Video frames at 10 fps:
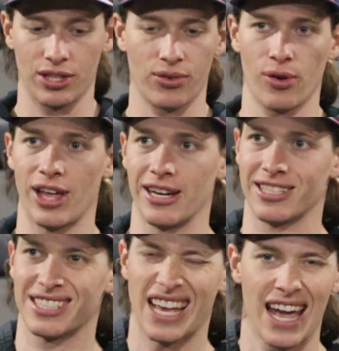to throw that
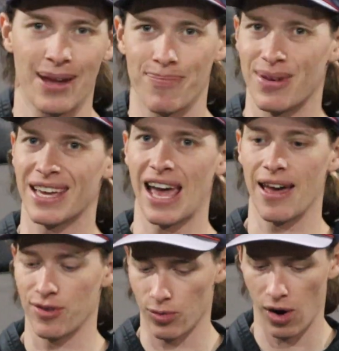same big
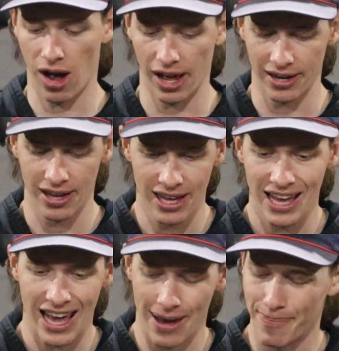heavy rod.
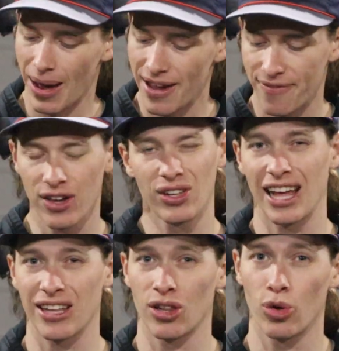It may feel
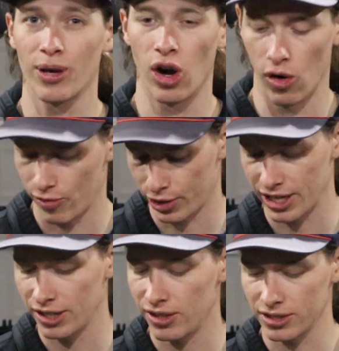like a little bit of
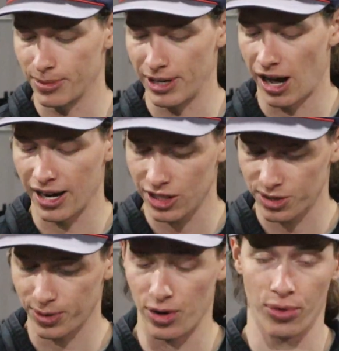overkill, to be
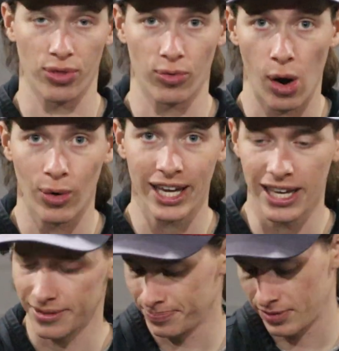honest, when you're throwing
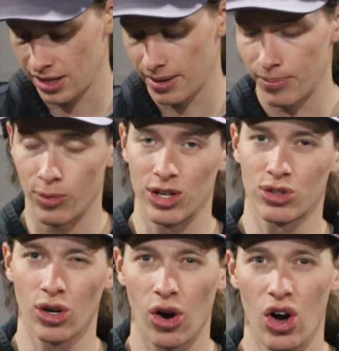it, but when you
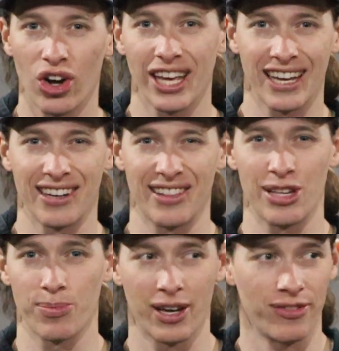start hooking into
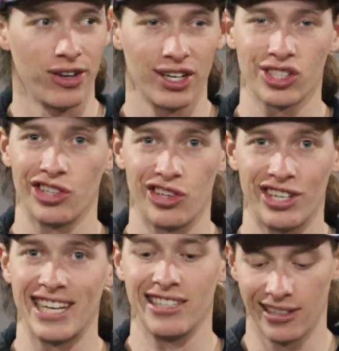these big fish and you
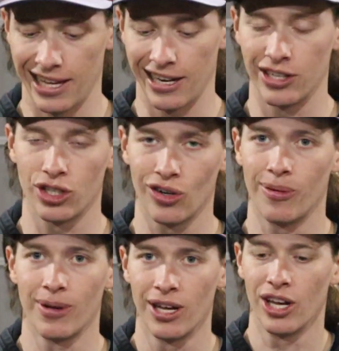need to lean into
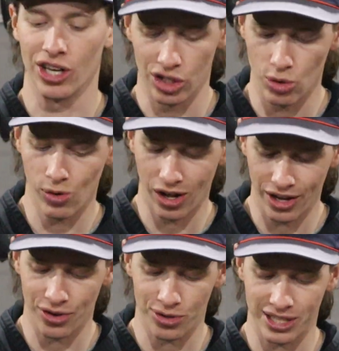them, you will
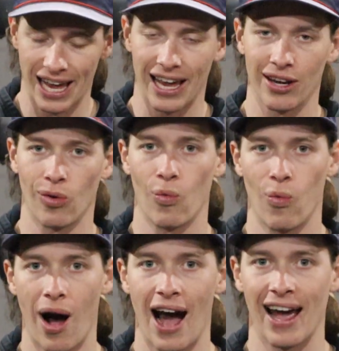understand
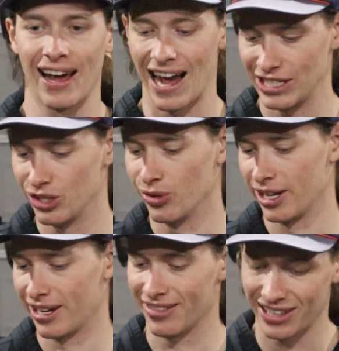why I do
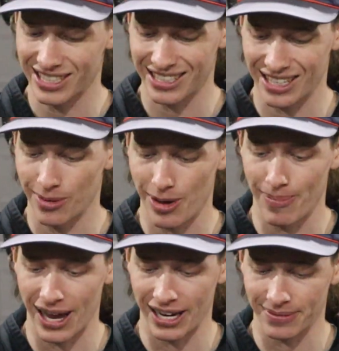it. And this is going to be a
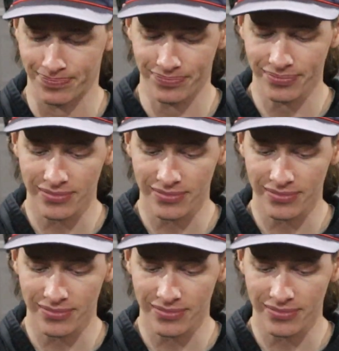bait